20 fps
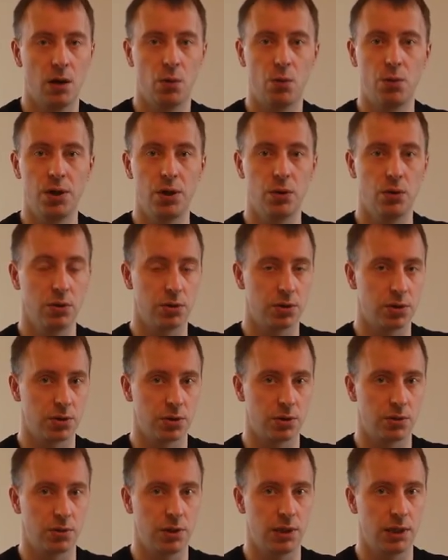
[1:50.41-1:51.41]
We
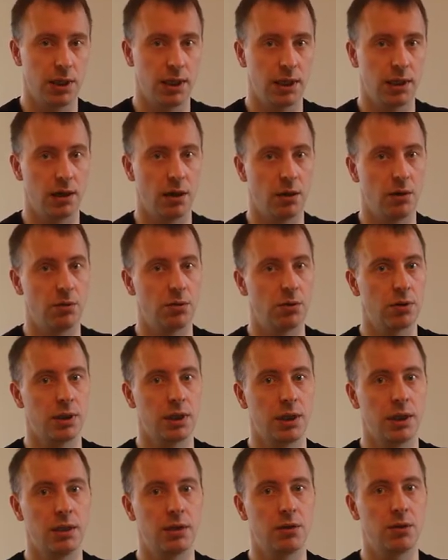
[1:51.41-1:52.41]
also take a look
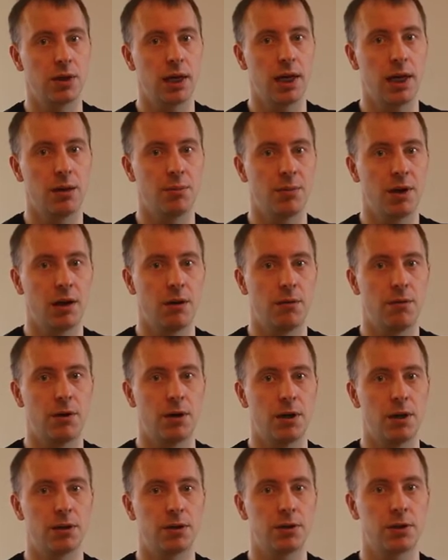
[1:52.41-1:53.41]
into KML
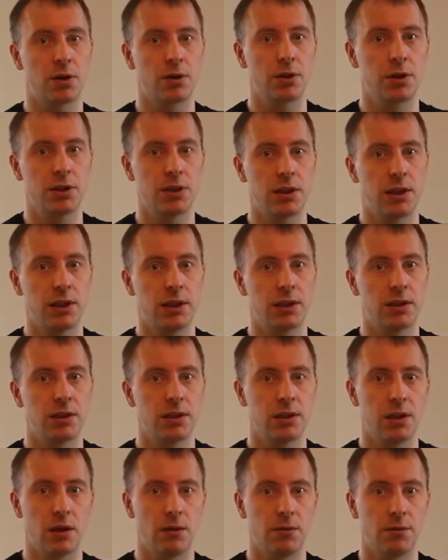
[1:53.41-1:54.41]
file structure
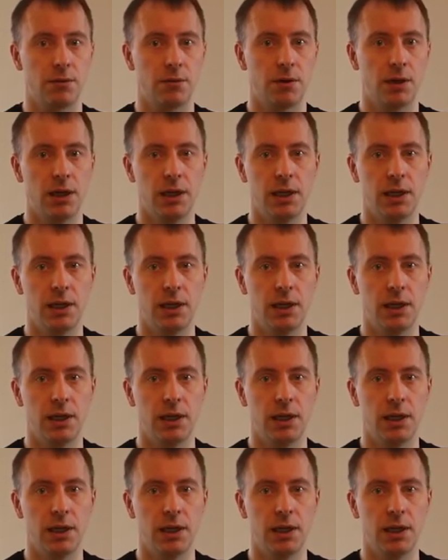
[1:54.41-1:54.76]
itself.